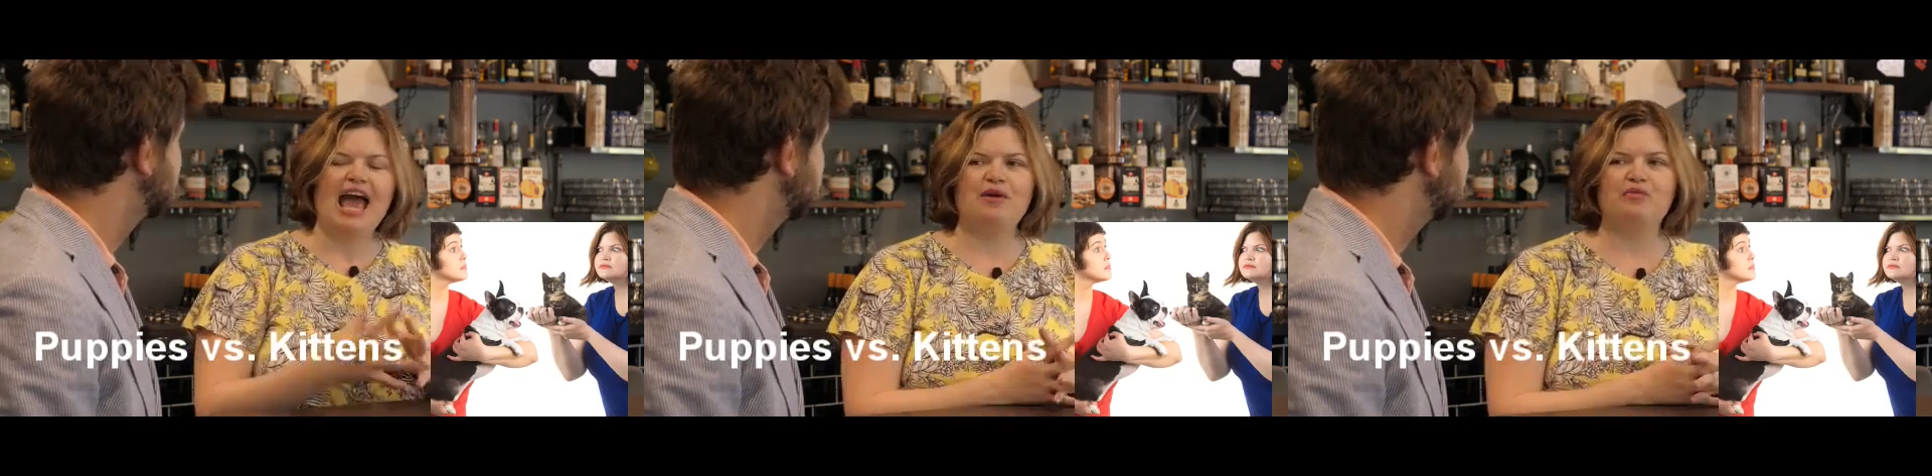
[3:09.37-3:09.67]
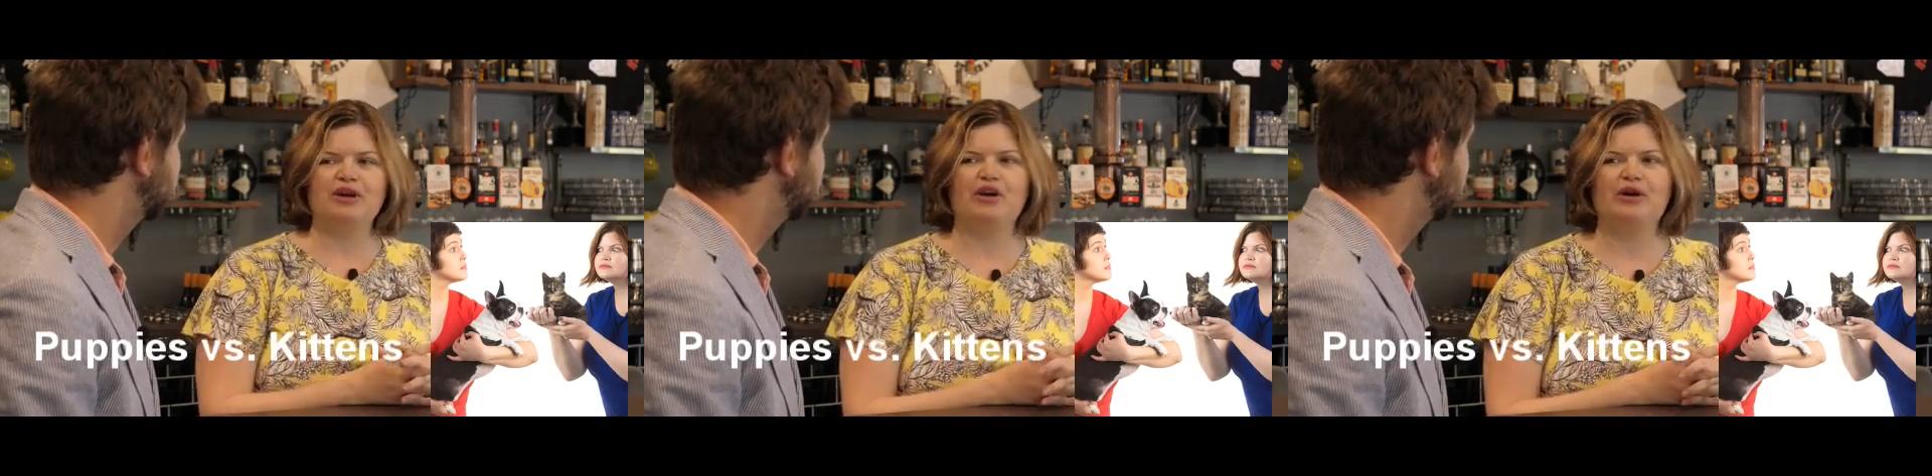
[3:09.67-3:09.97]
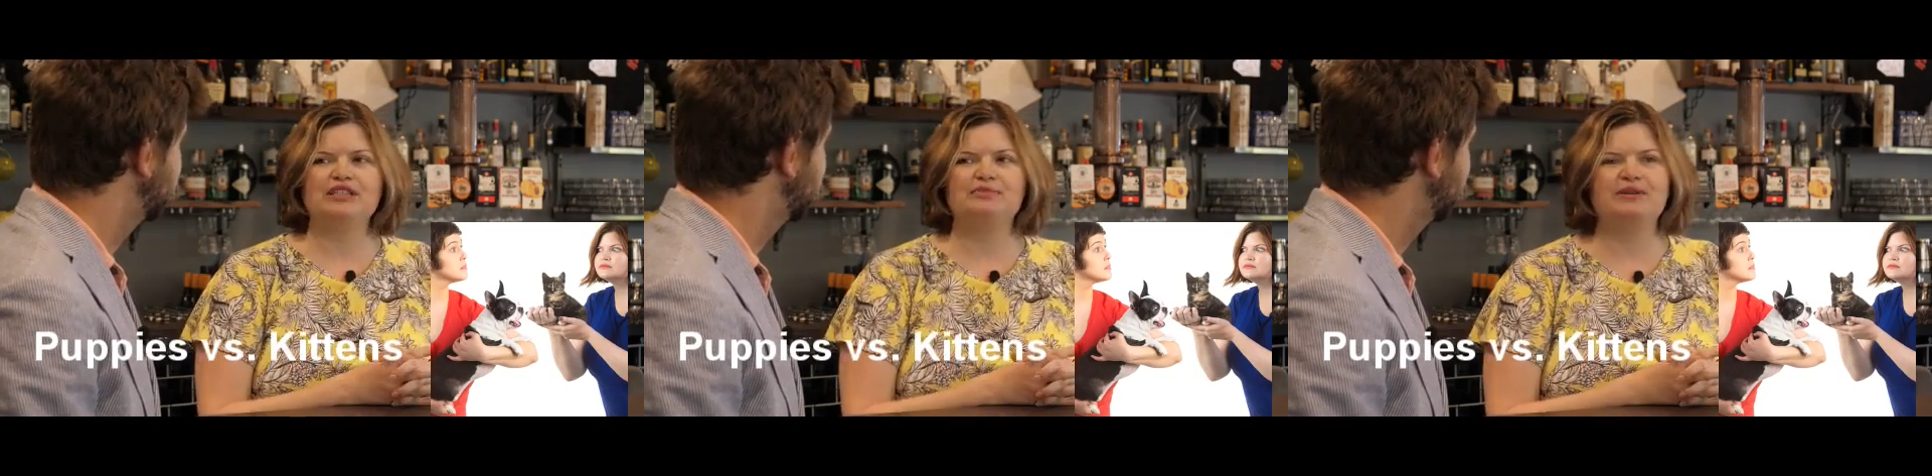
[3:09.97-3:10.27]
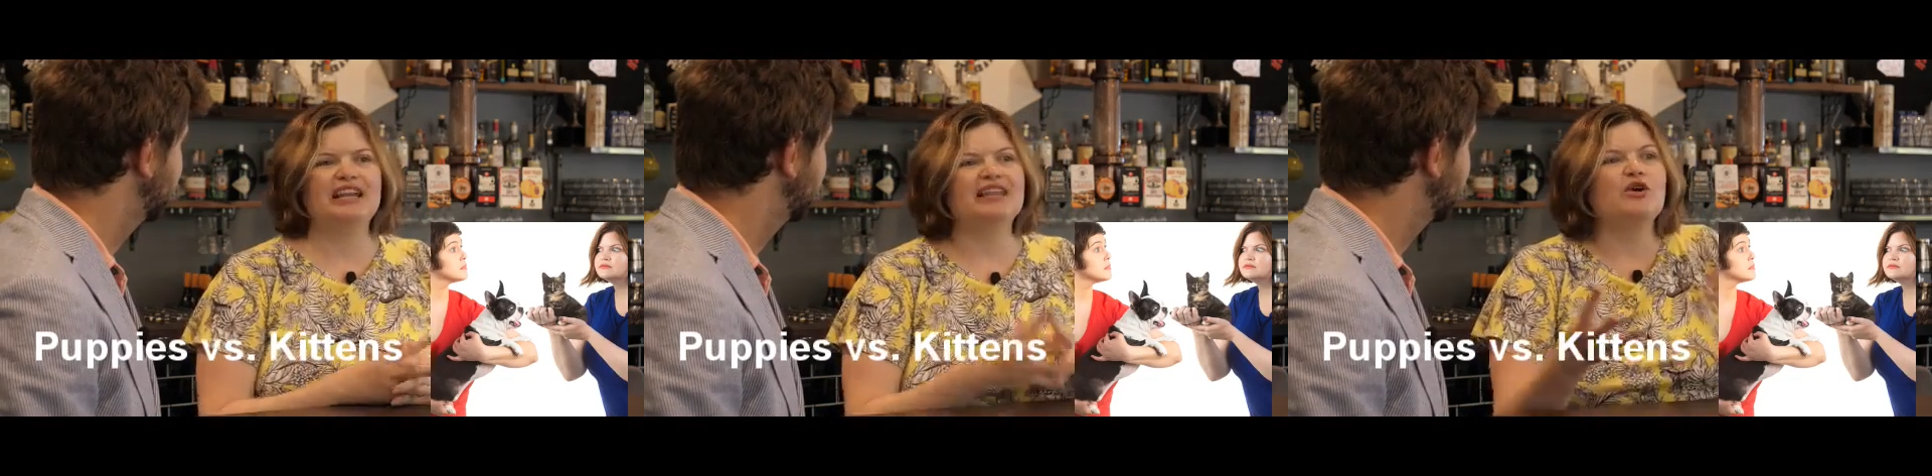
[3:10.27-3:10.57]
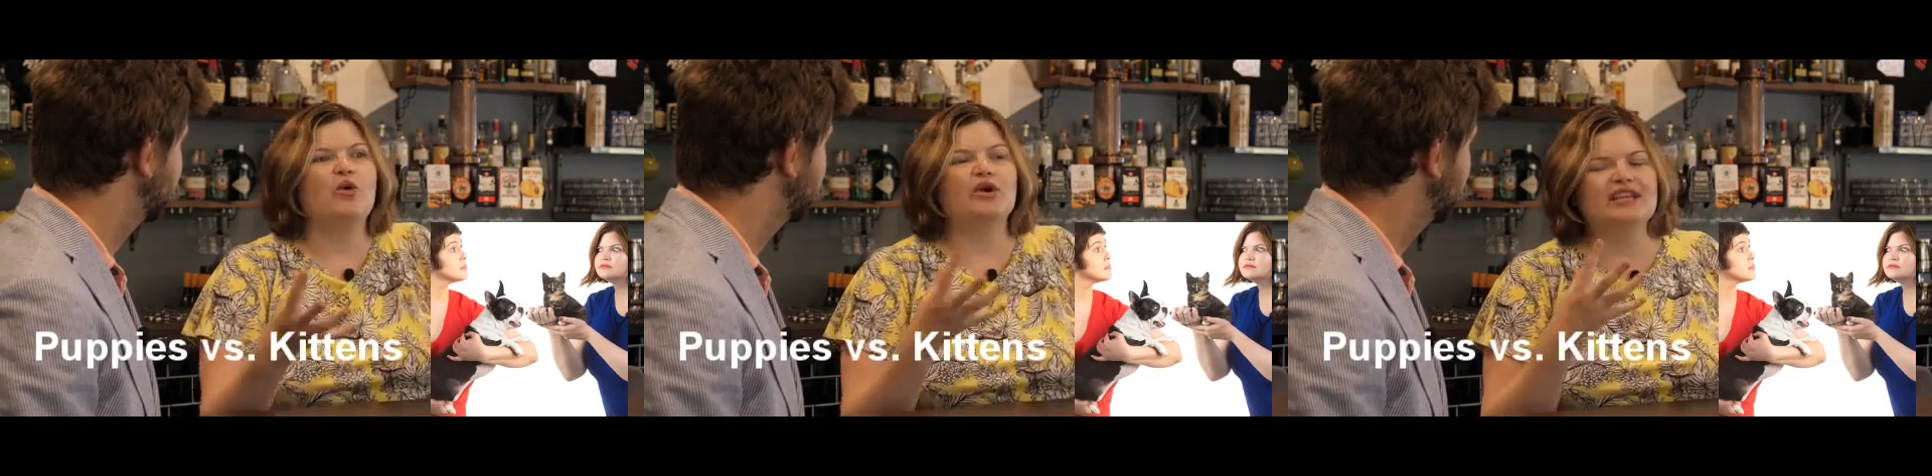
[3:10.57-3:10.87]
and we're going to be getting
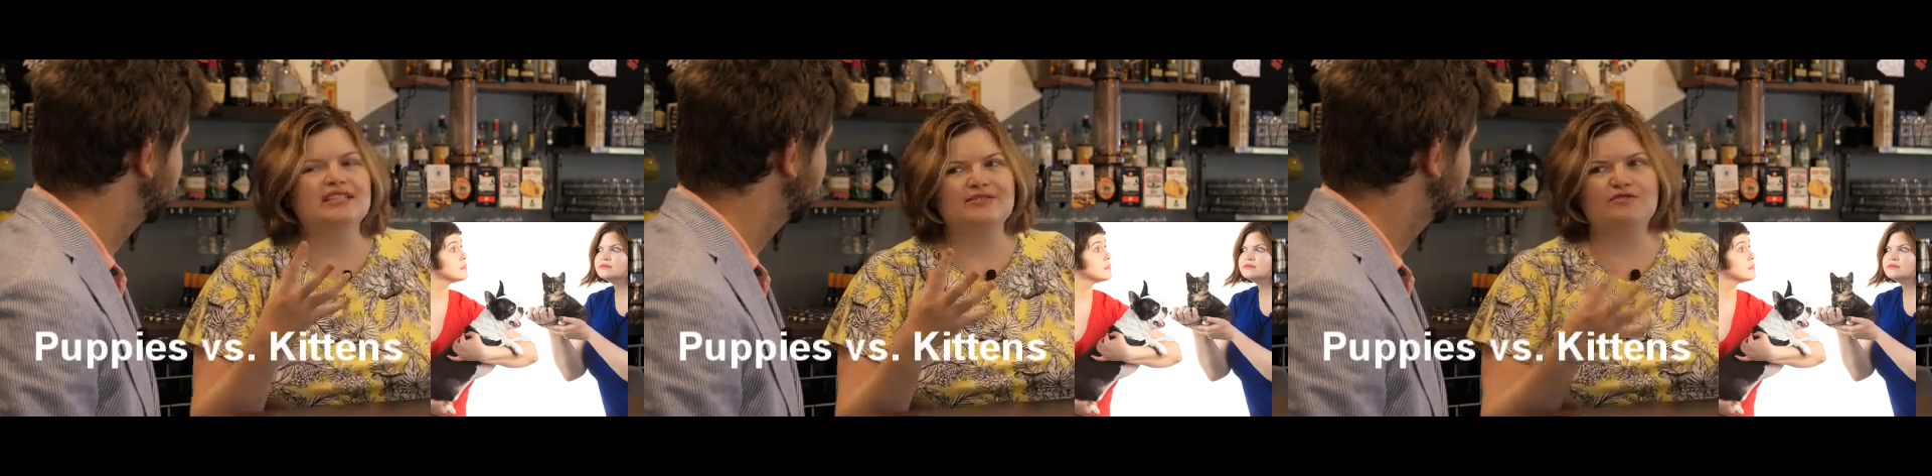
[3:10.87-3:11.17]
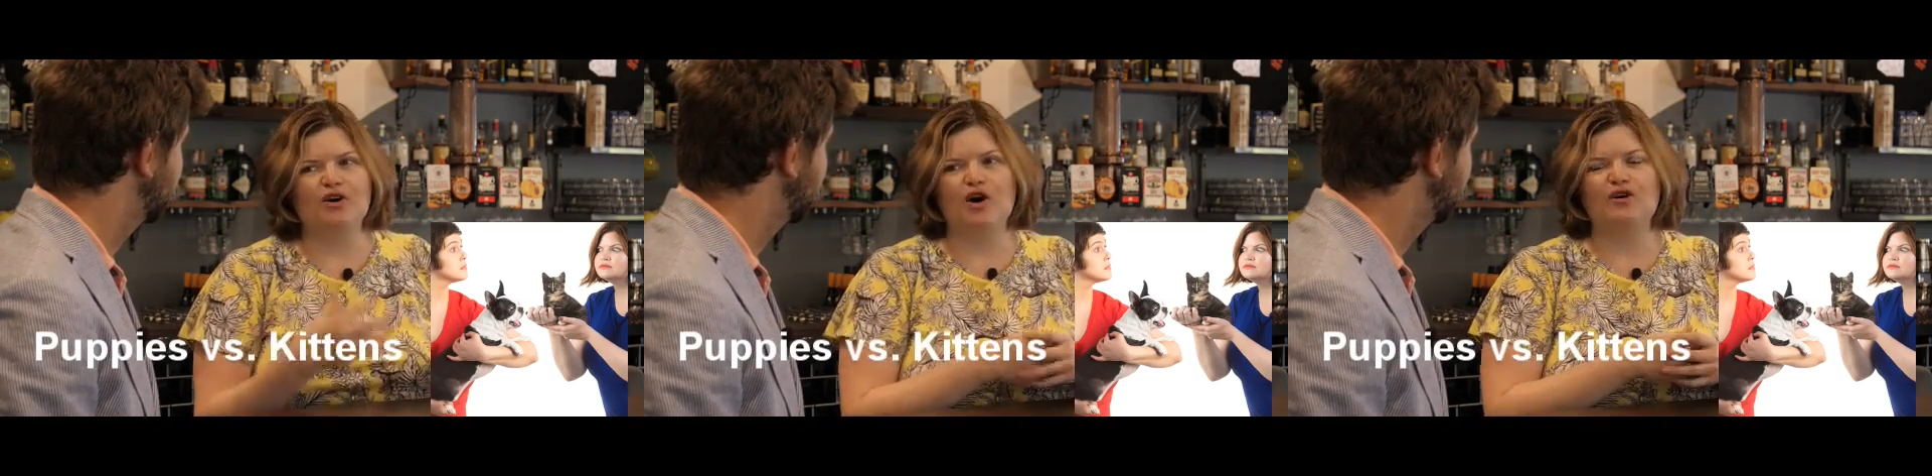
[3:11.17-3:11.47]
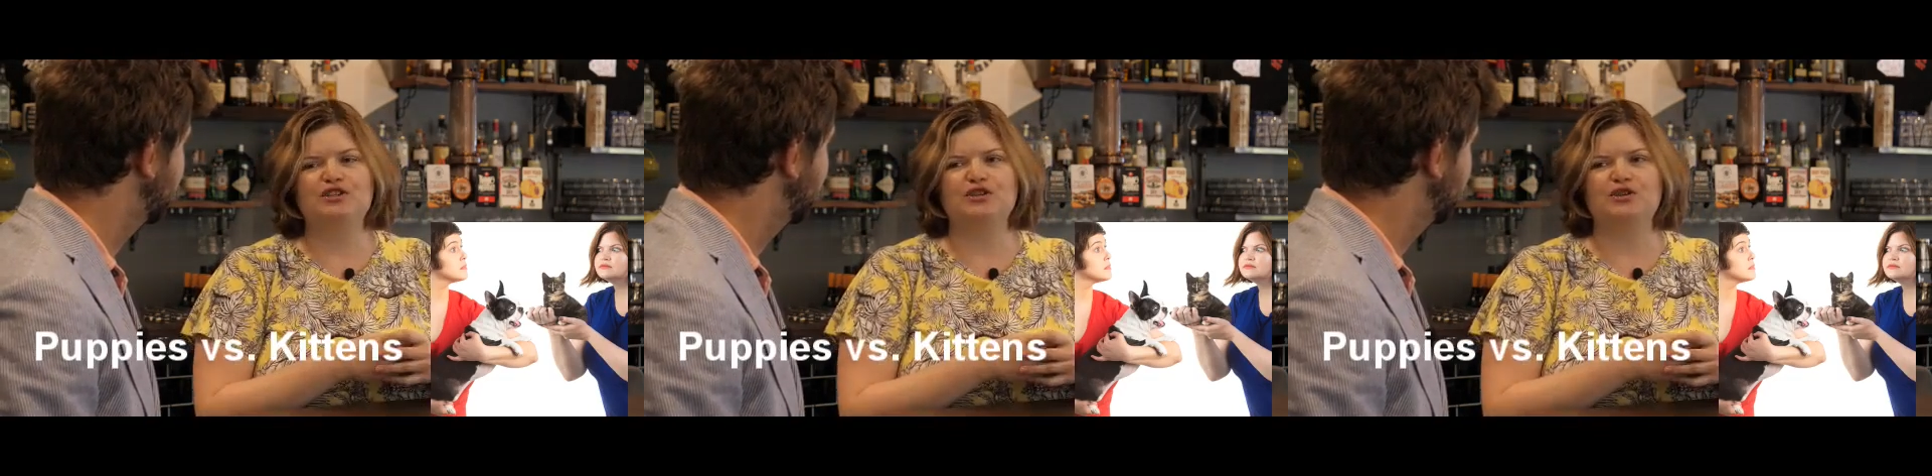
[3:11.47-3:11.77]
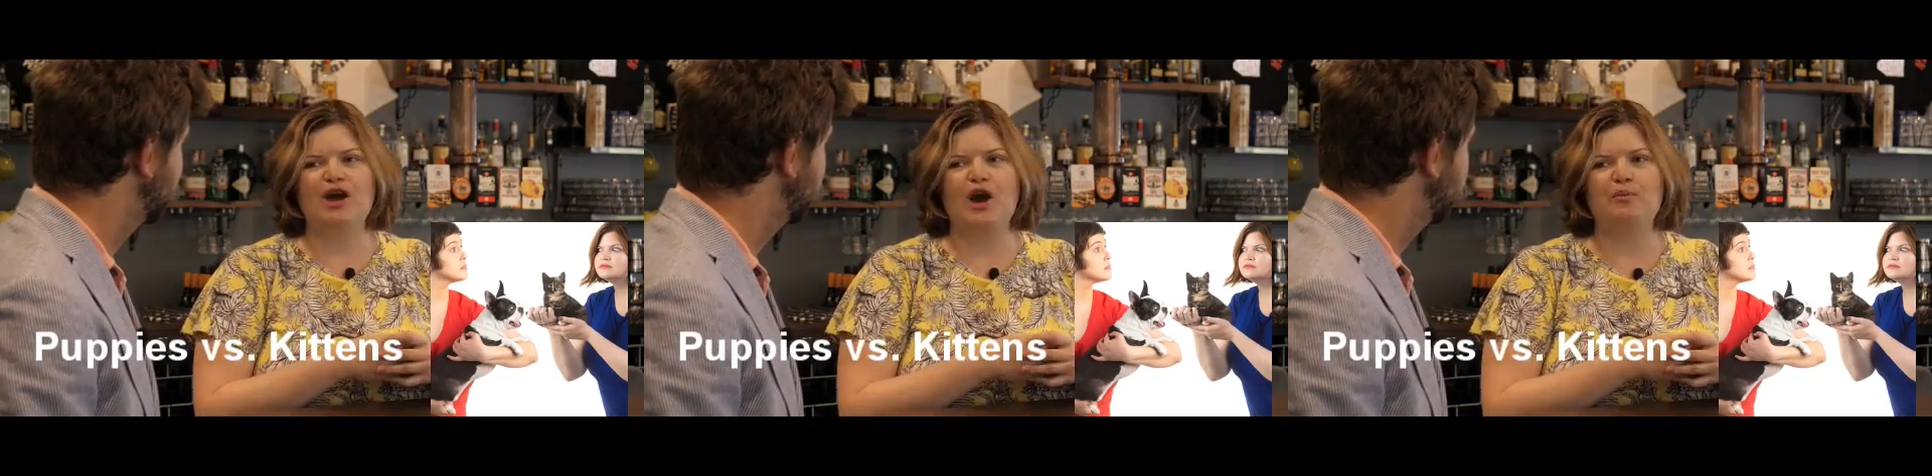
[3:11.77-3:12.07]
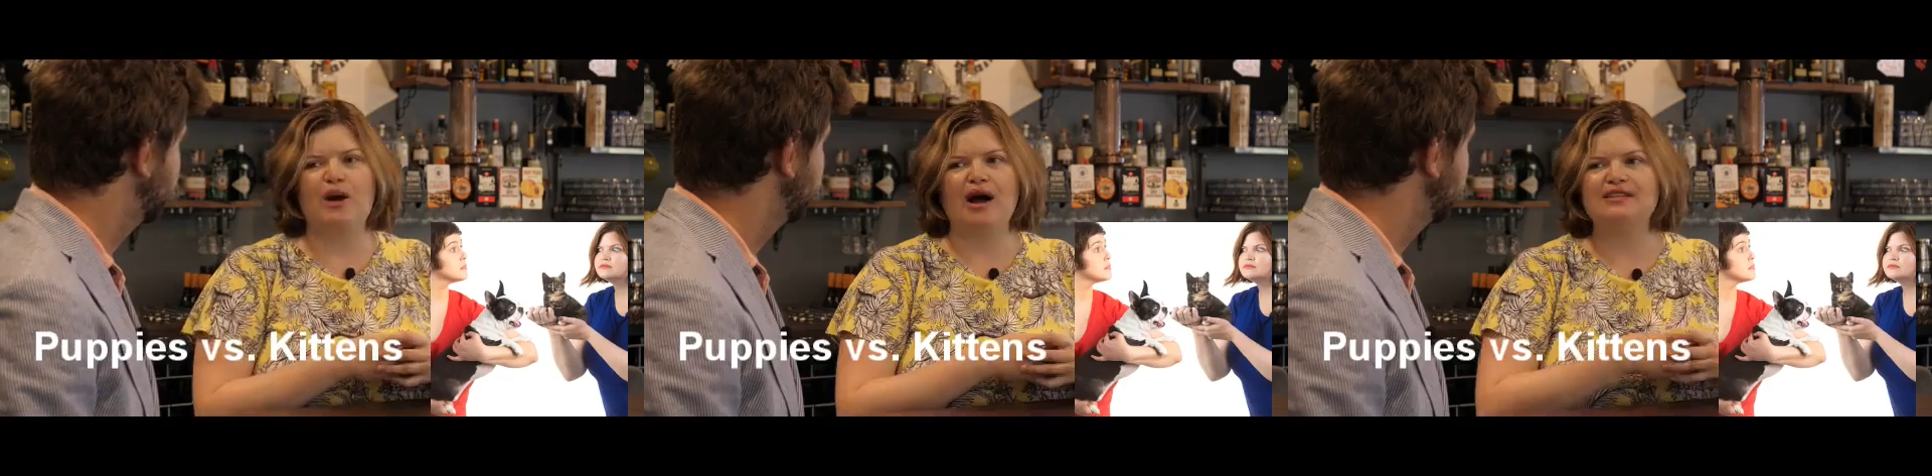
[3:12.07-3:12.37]
the audience involved to help
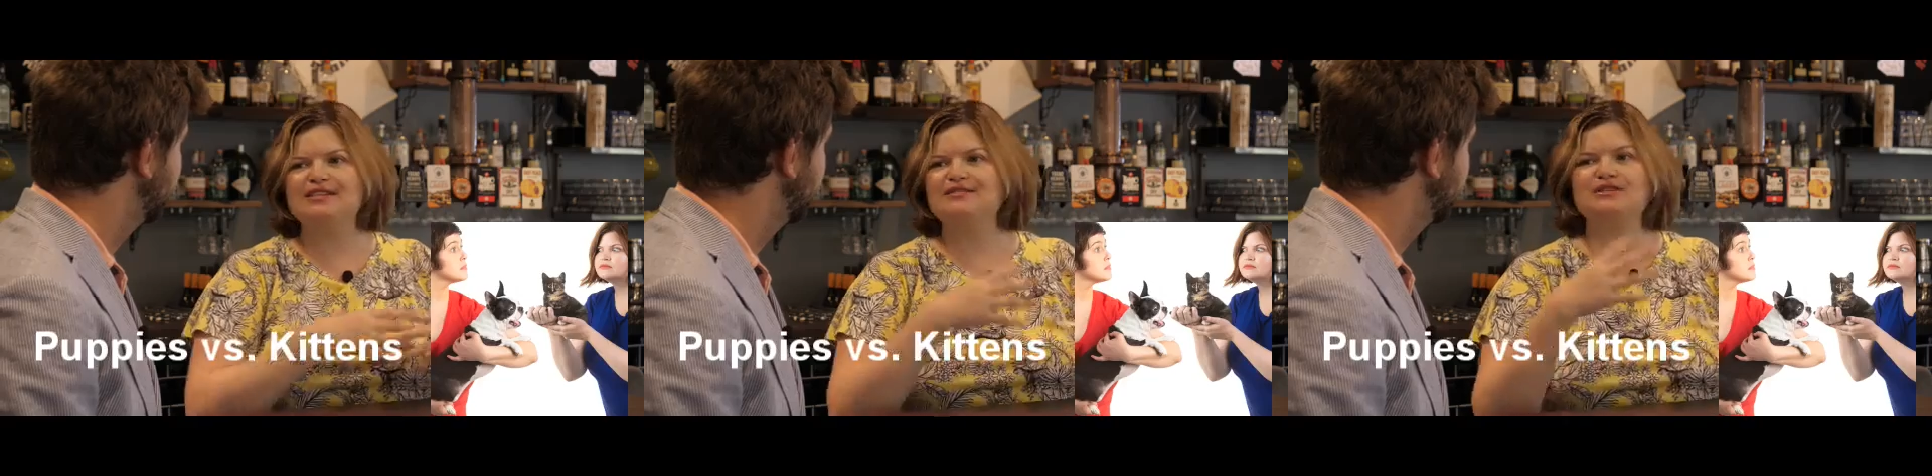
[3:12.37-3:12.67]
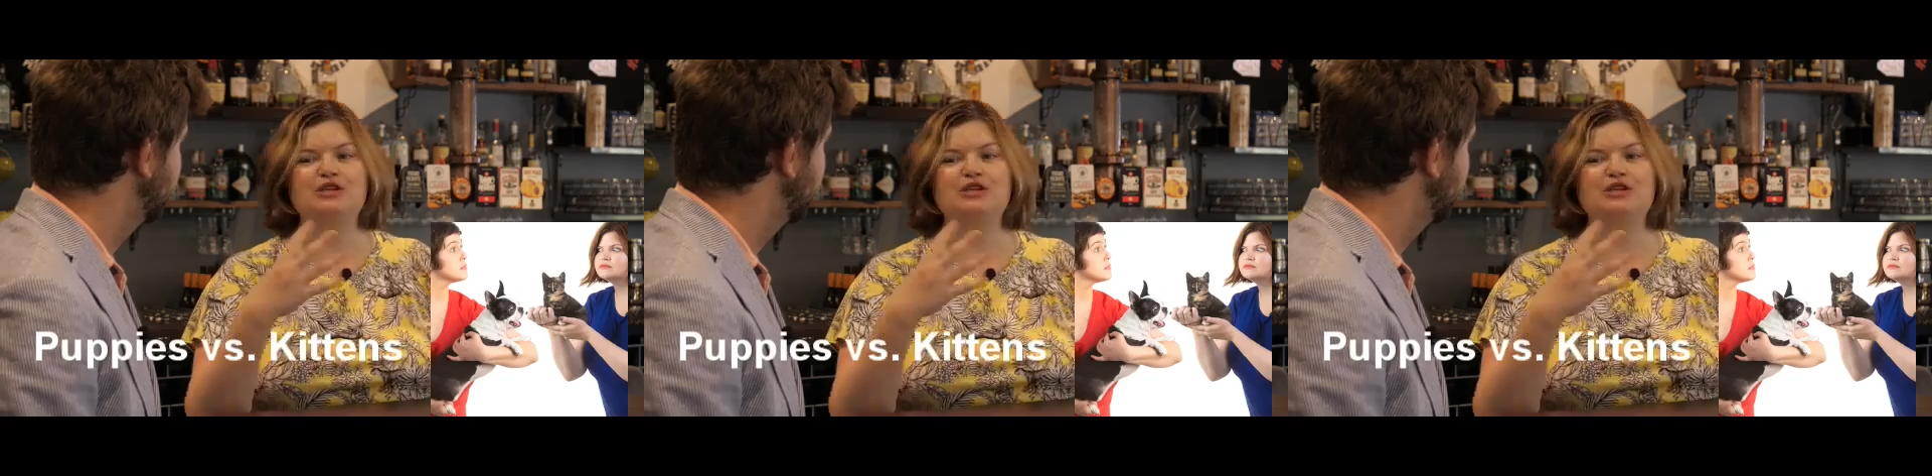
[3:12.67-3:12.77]
us,